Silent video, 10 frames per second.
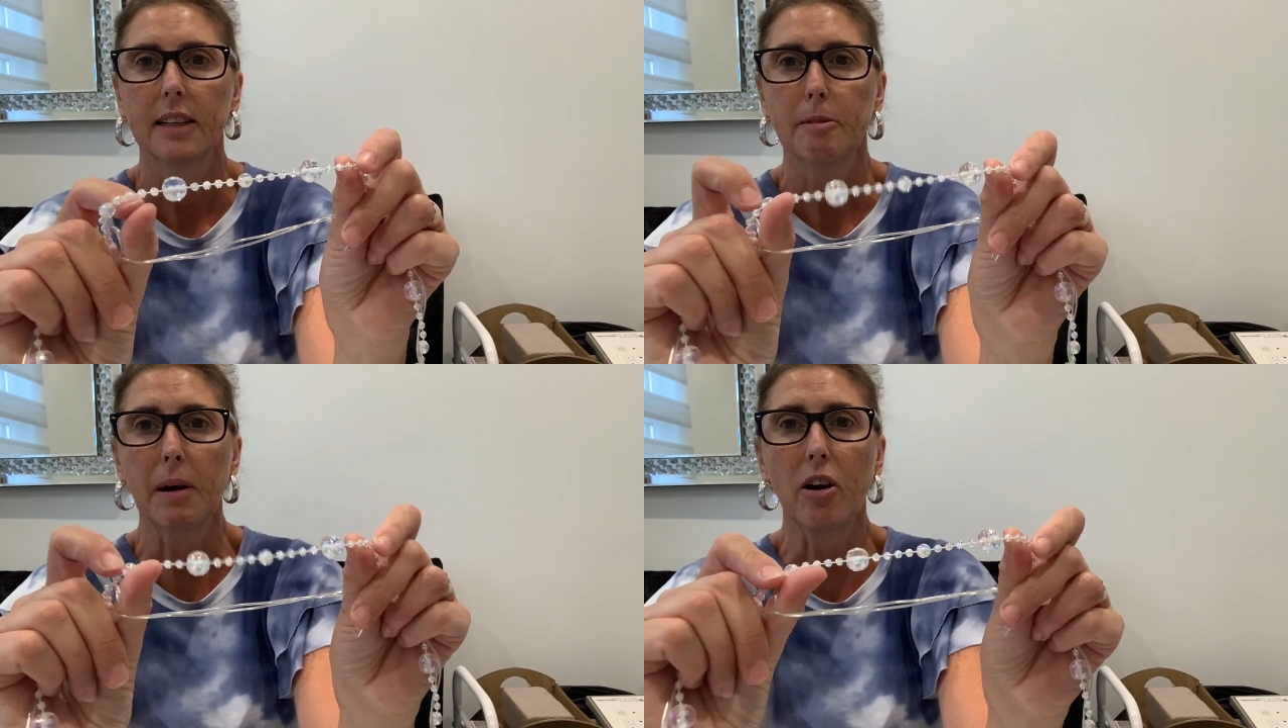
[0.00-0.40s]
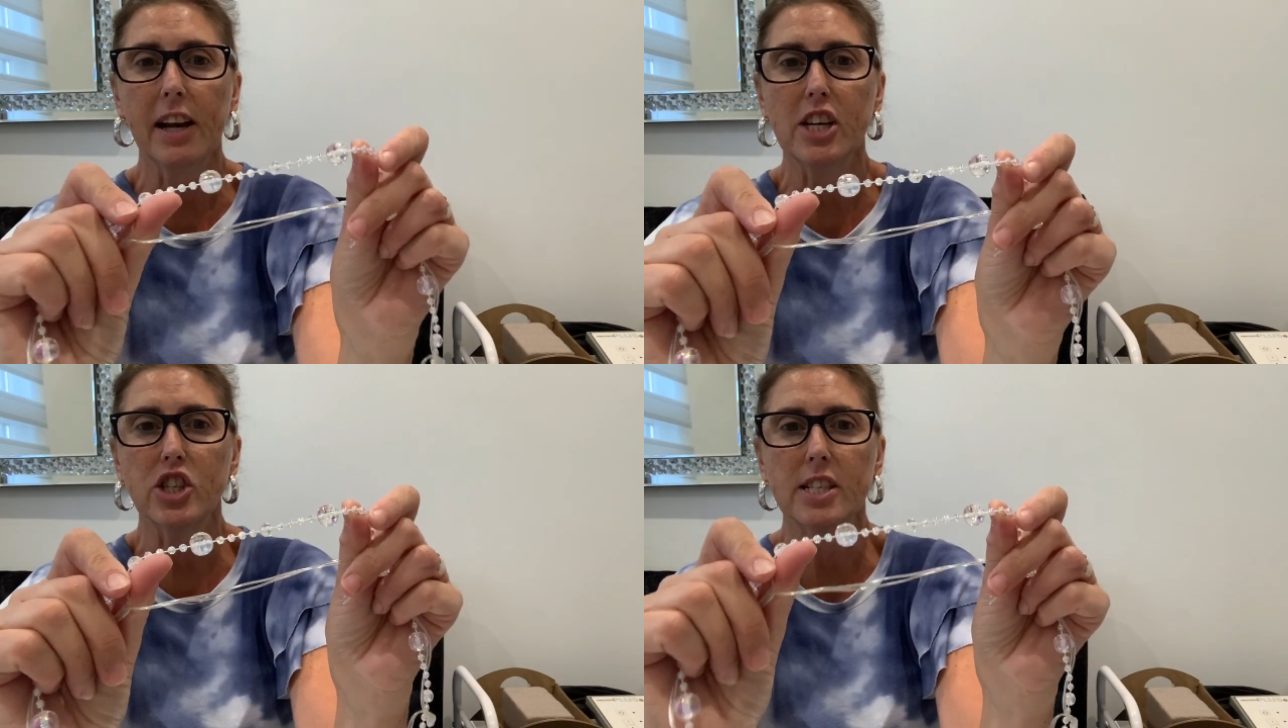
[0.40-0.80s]
But I
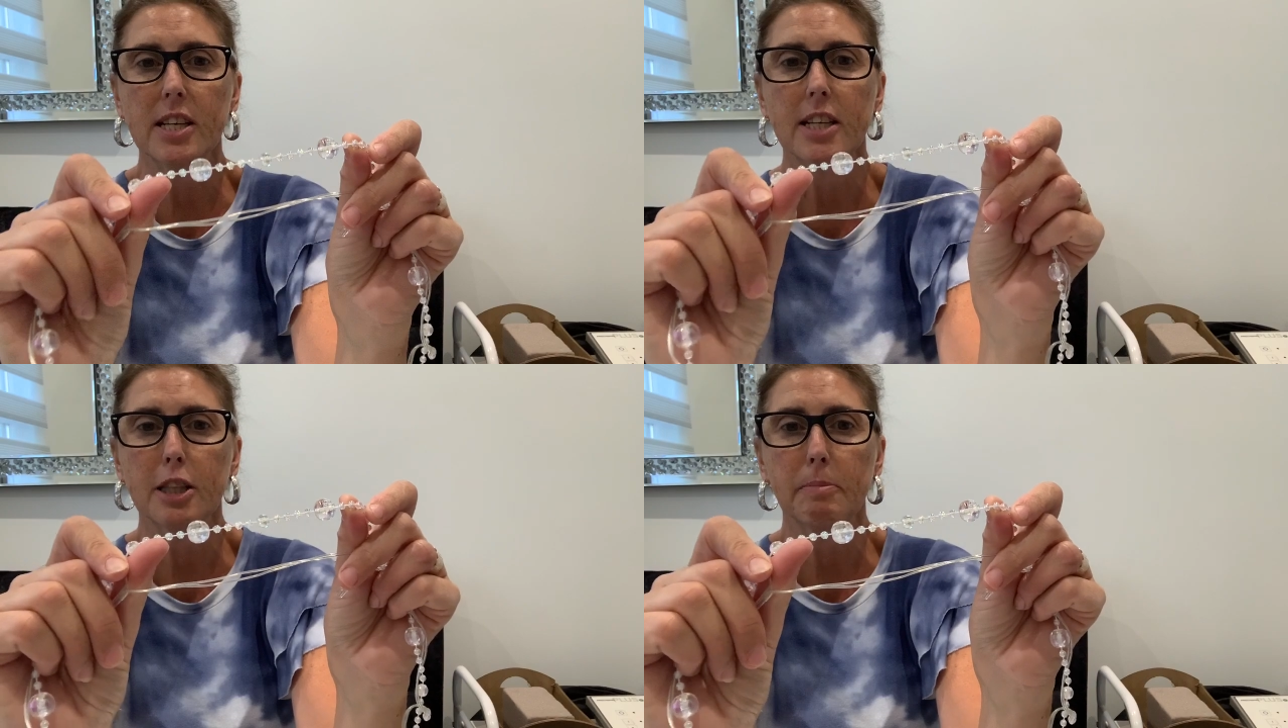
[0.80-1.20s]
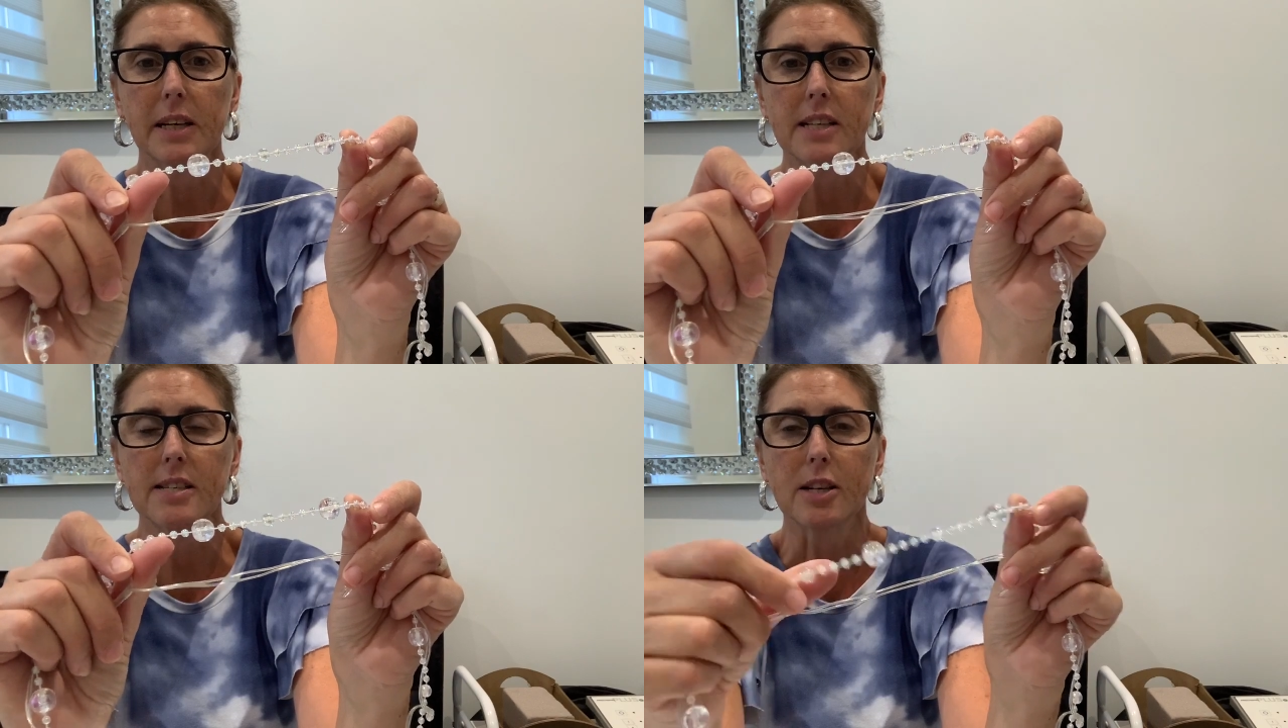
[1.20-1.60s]
actually didn't need the
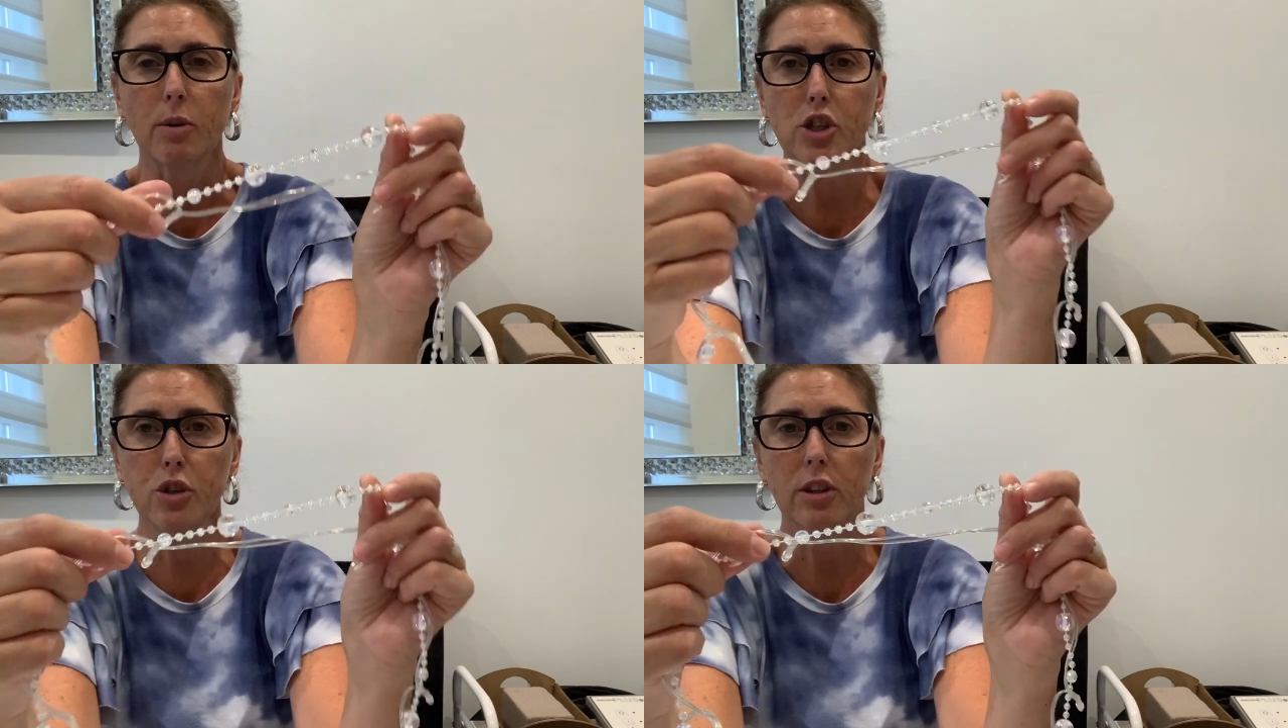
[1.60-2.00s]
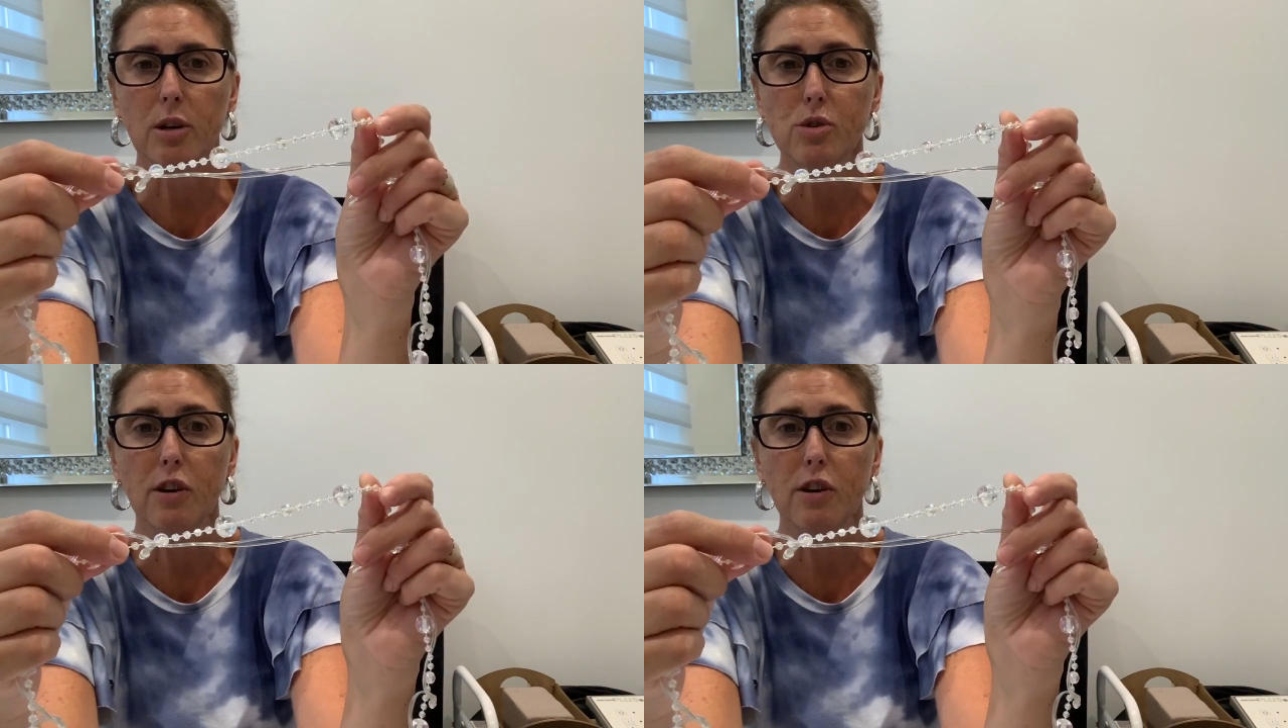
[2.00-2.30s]
beads. So I took those